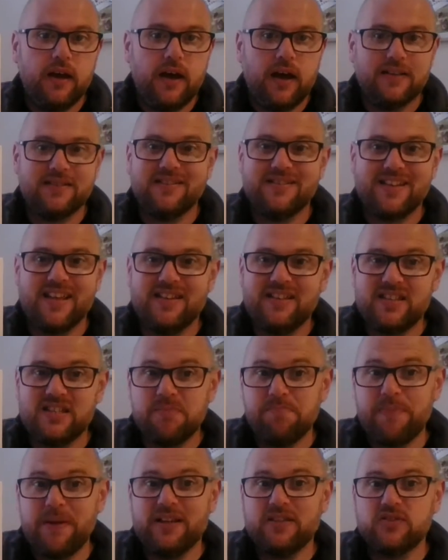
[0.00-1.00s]
As I said, this is a
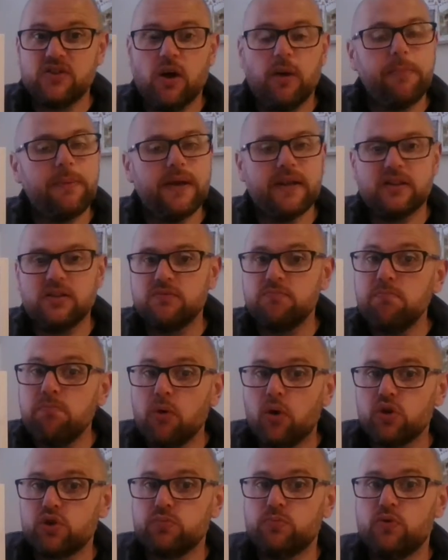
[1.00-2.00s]
big topic. There's
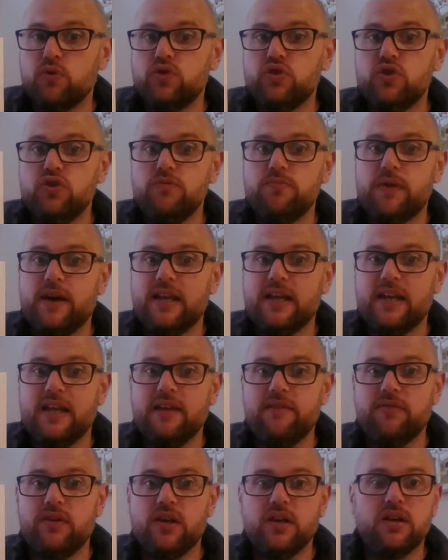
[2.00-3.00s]
much more to break
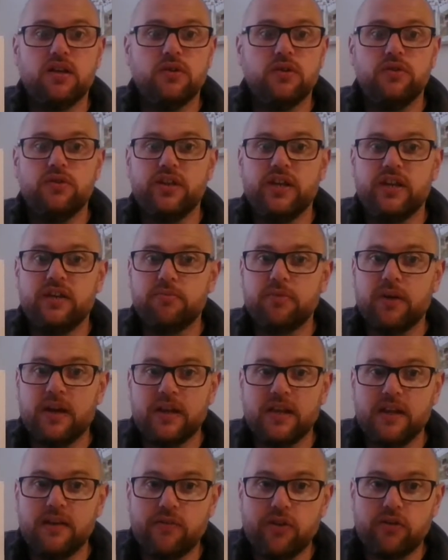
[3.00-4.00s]
even, including break
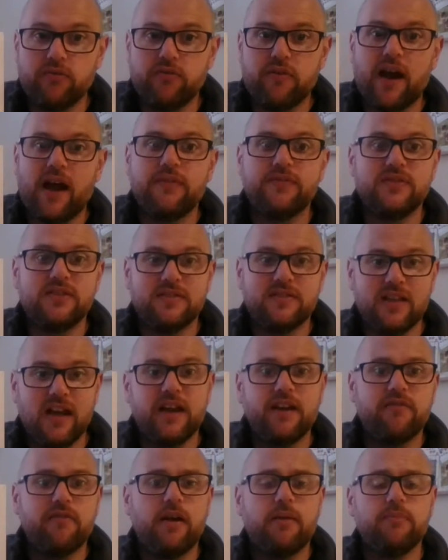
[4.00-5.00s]
even graphs and
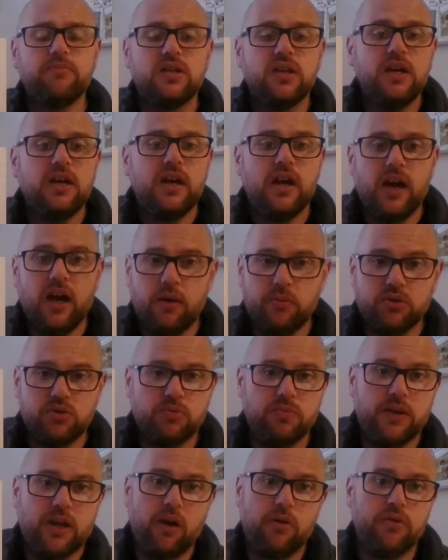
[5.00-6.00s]
diagrams, which we'll
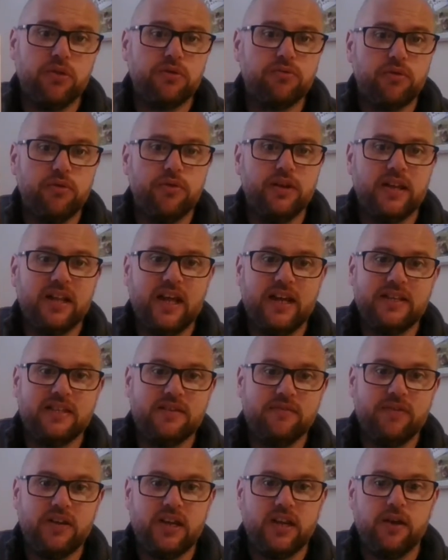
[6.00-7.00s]
be going through in a later
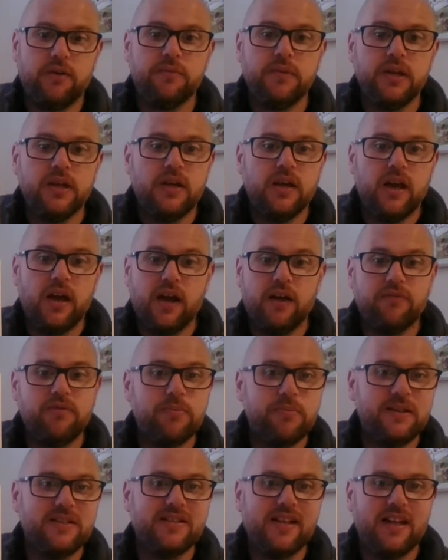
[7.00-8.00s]
video. If you
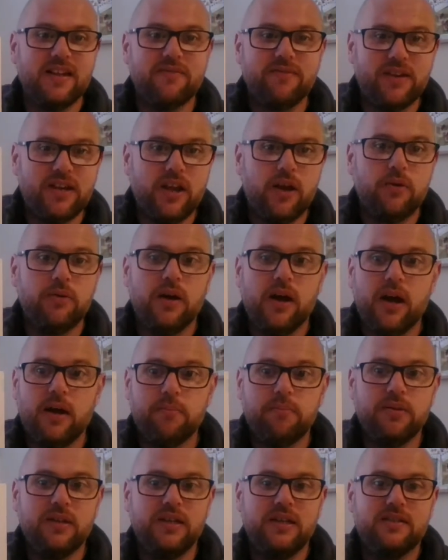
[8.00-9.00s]
please like the video and
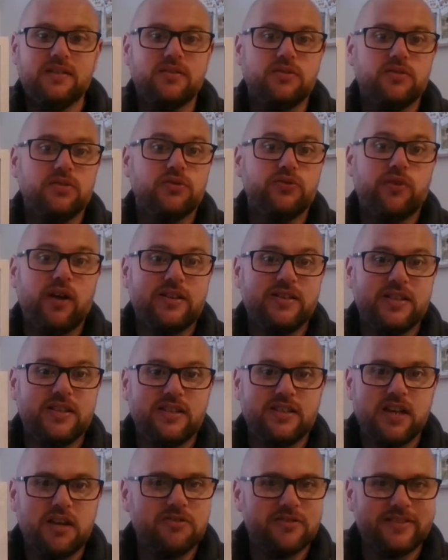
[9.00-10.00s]
please subscribe to the
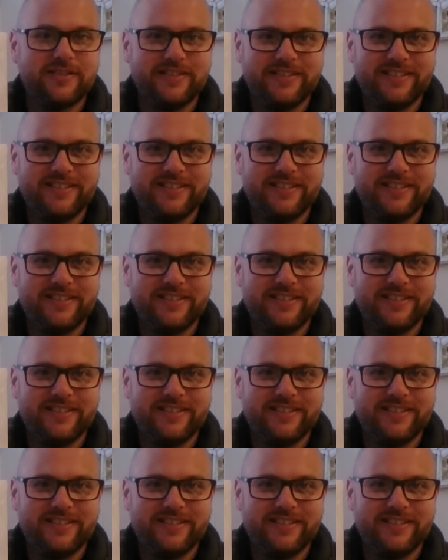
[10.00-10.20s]
channel.